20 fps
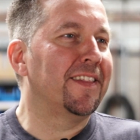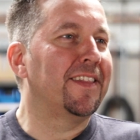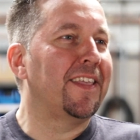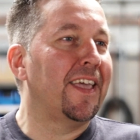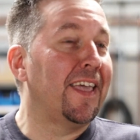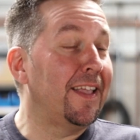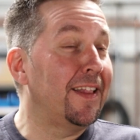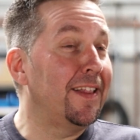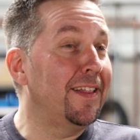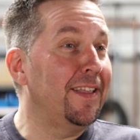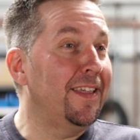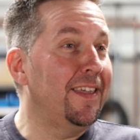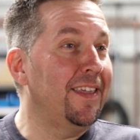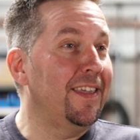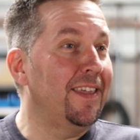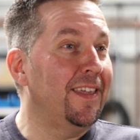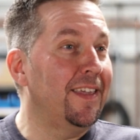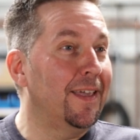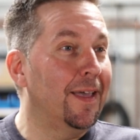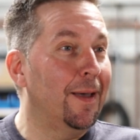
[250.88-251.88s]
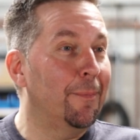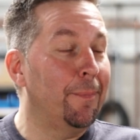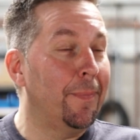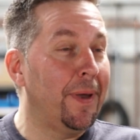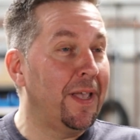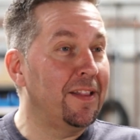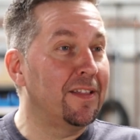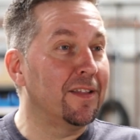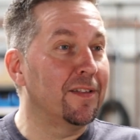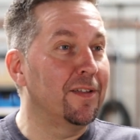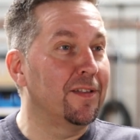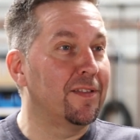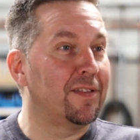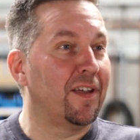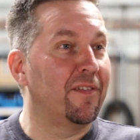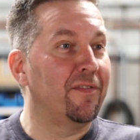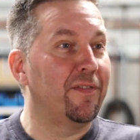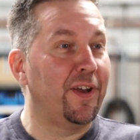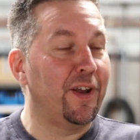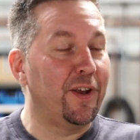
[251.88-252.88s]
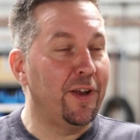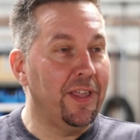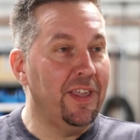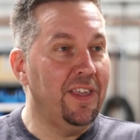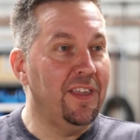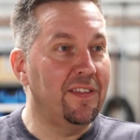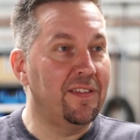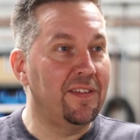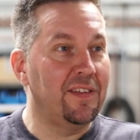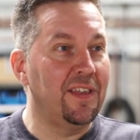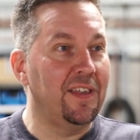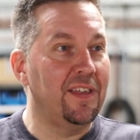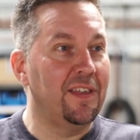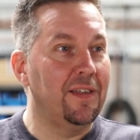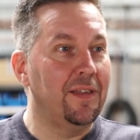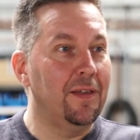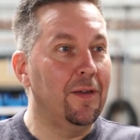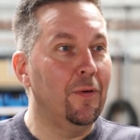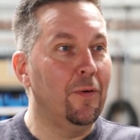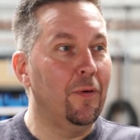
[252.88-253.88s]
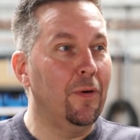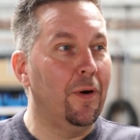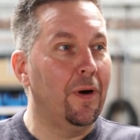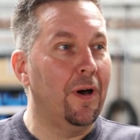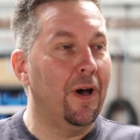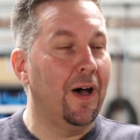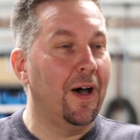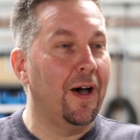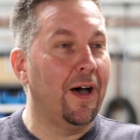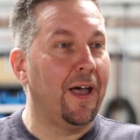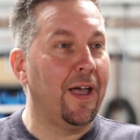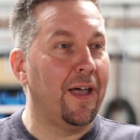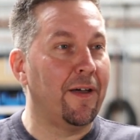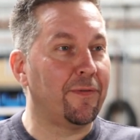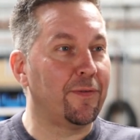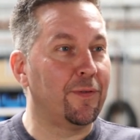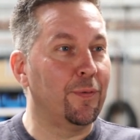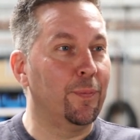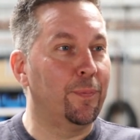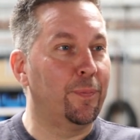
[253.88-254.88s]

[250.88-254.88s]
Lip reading: Daily maintenance are very easy. You have to